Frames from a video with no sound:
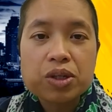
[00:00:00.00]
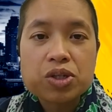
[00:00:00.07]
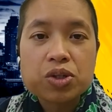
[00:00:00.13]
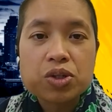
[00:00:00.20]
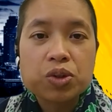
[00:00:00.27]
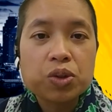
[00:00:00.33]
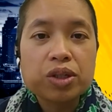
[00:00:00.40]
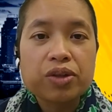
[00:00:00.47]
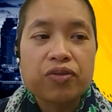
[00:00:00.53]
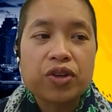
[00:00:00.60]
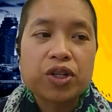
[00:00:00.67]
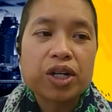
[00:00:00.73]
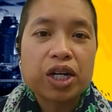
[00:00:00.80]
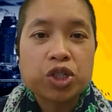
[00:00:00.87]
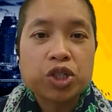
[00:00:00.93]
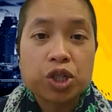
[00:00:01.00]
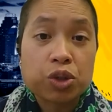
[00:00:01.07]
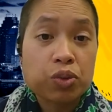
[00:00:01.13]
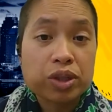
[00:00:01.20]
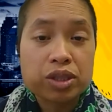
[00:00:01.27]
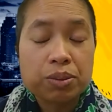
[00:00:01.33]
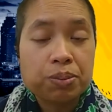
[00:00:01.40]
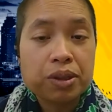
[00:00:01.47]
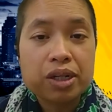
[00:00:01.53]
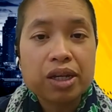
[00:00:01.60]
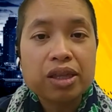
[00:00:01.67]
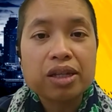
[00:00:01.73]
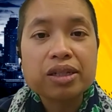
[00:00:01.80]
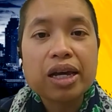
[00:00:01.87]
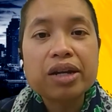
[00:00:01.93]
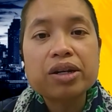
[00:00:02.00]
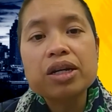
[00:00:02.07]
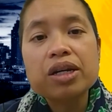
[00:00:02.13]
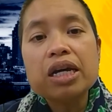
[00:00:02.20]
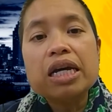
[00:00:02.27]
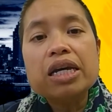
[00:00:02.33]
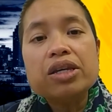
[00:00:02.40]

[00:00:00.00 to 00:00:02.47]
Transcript: school if you're not sure what to put on the letter.